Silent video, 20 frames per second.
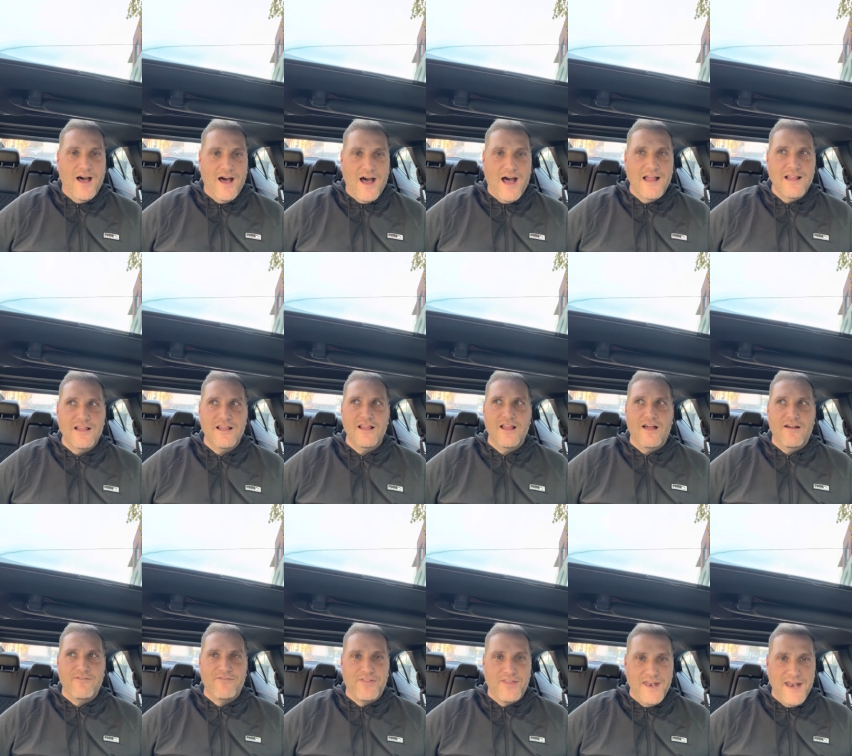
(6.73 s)
I
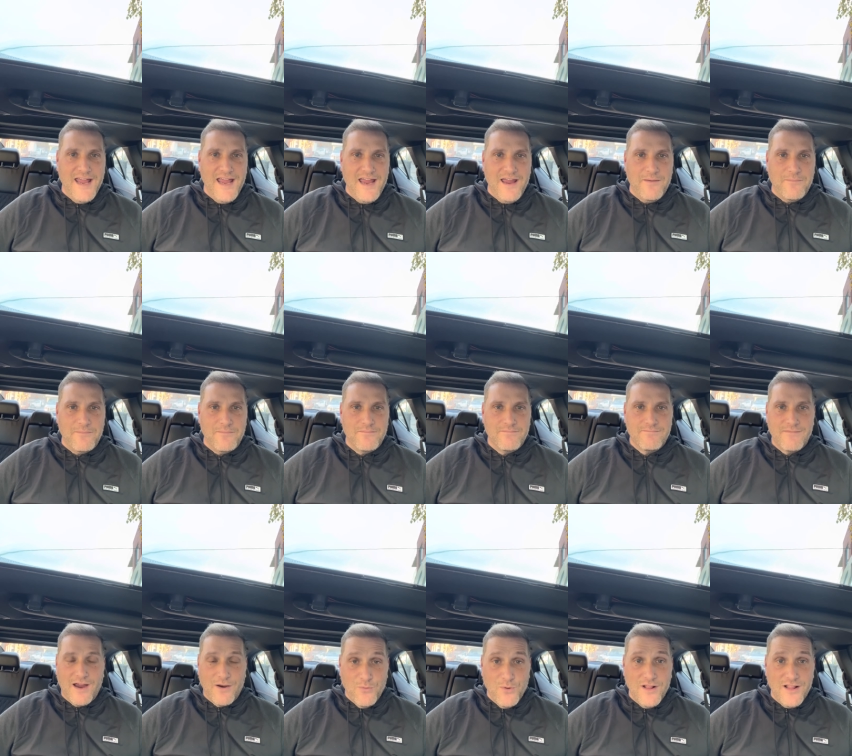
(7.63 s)
love the name.
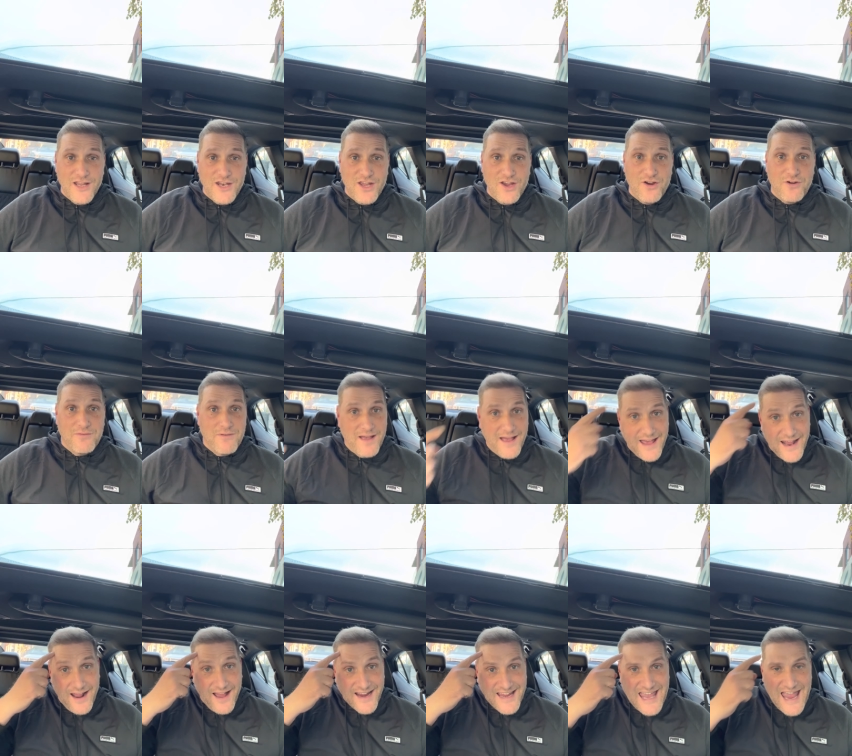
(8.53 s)
I really do.
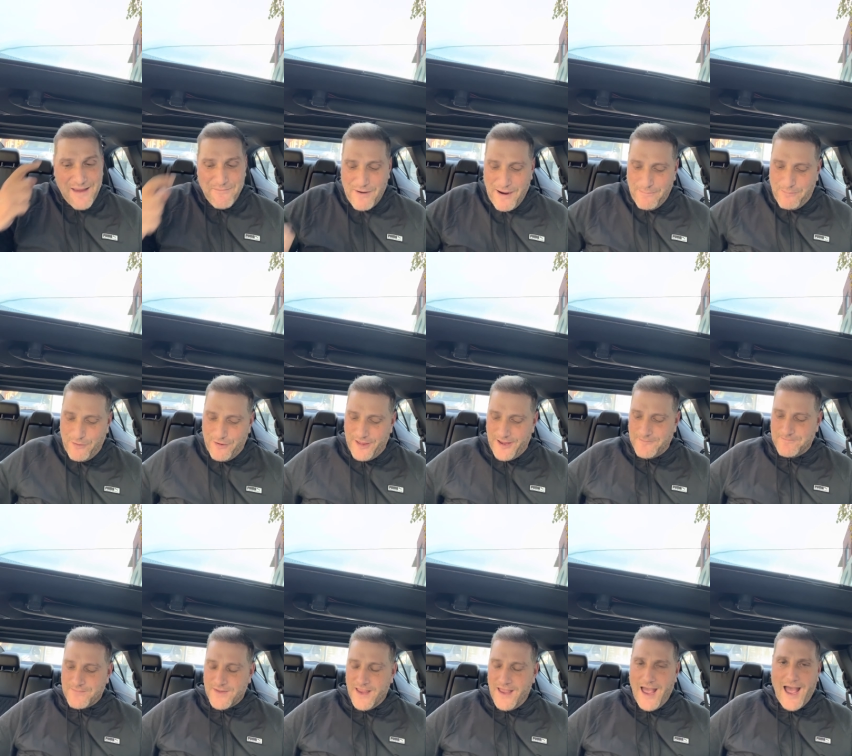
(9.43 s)
And I came up with it.
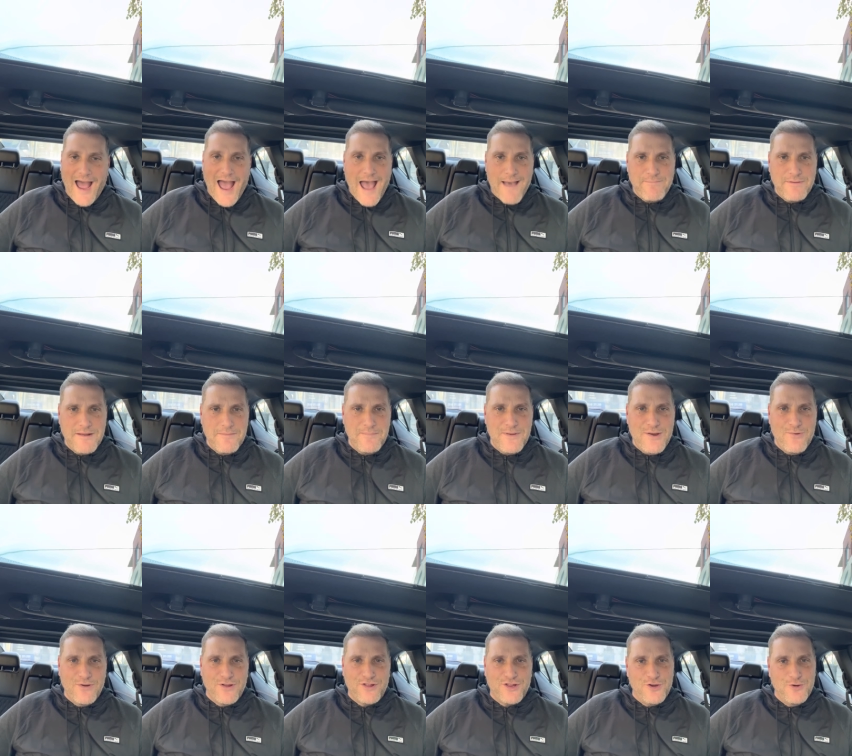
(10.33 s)
Happy to be
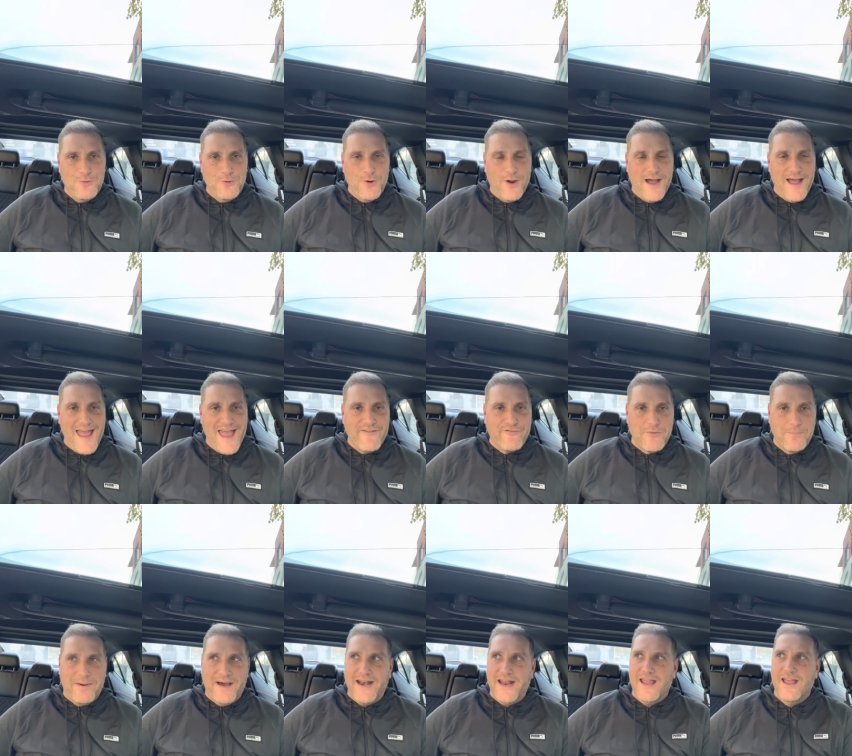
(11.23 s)
with you,
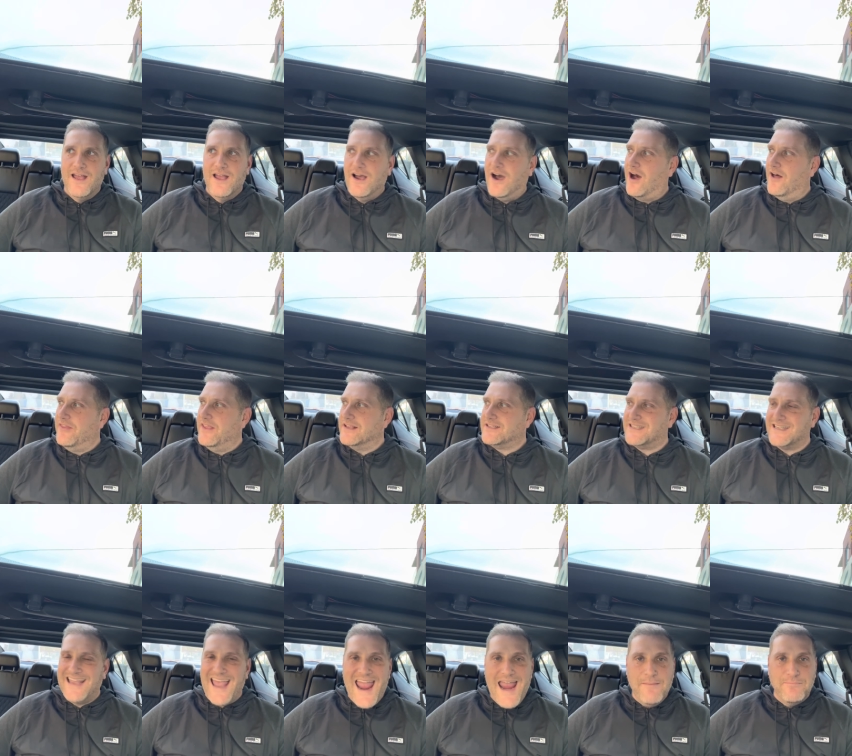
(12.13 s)
everybody, on this
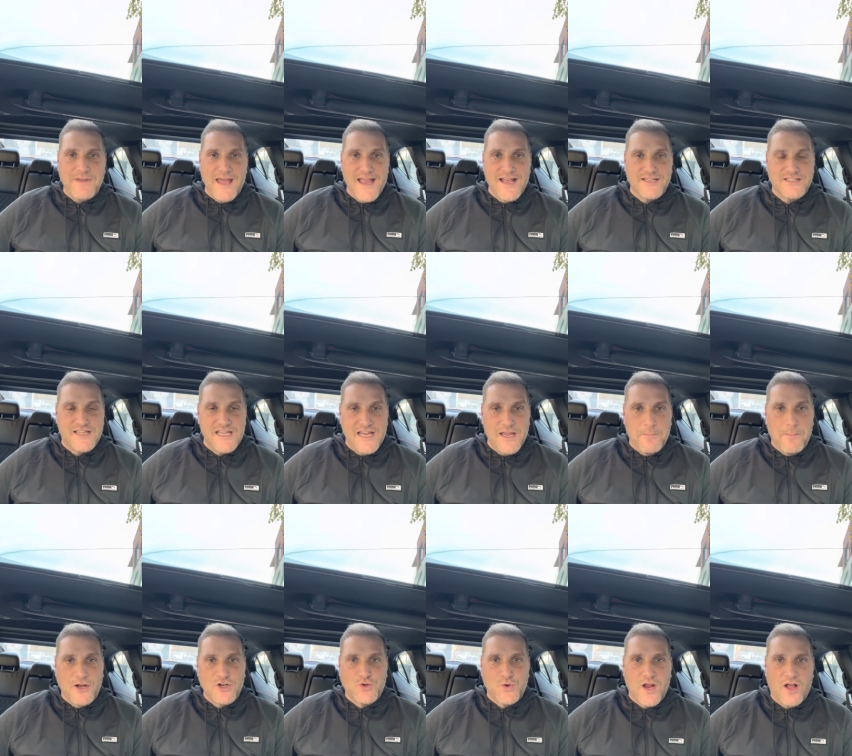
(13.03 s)
game day. Is the
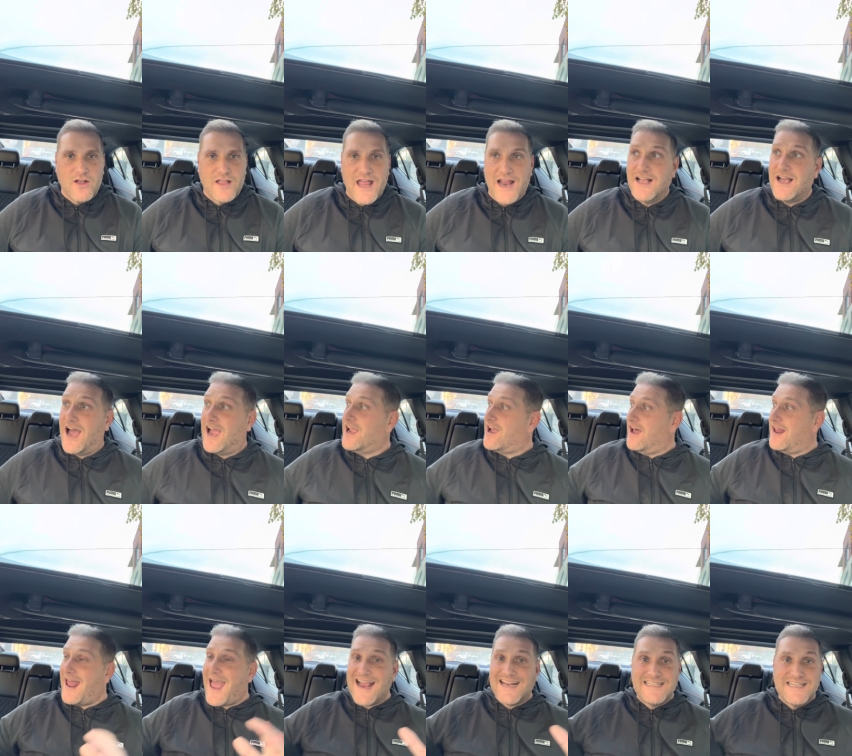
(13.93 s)
Montreal Canadiens. I
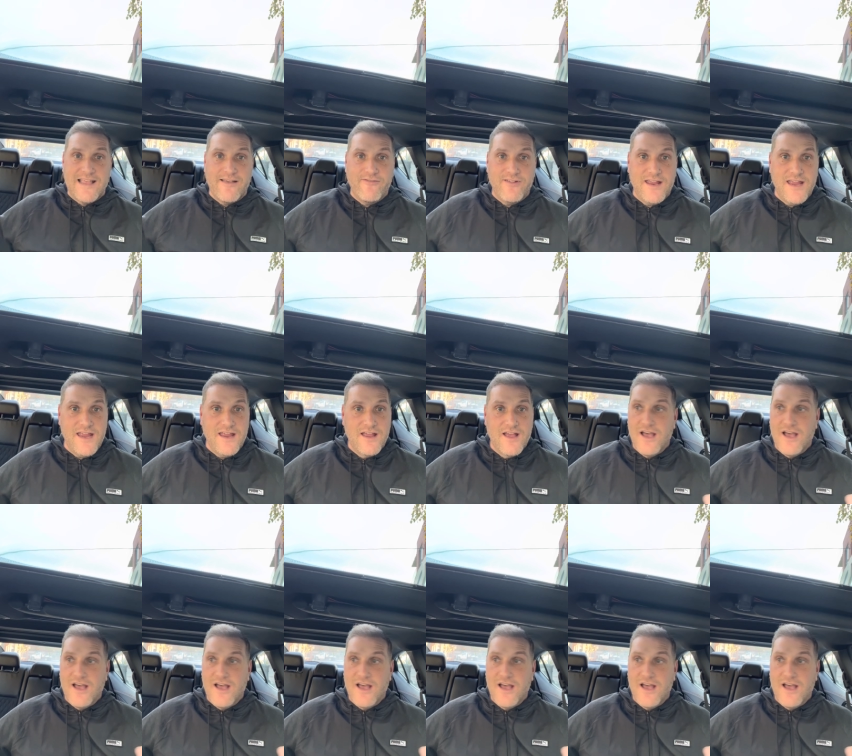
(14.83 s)
got activity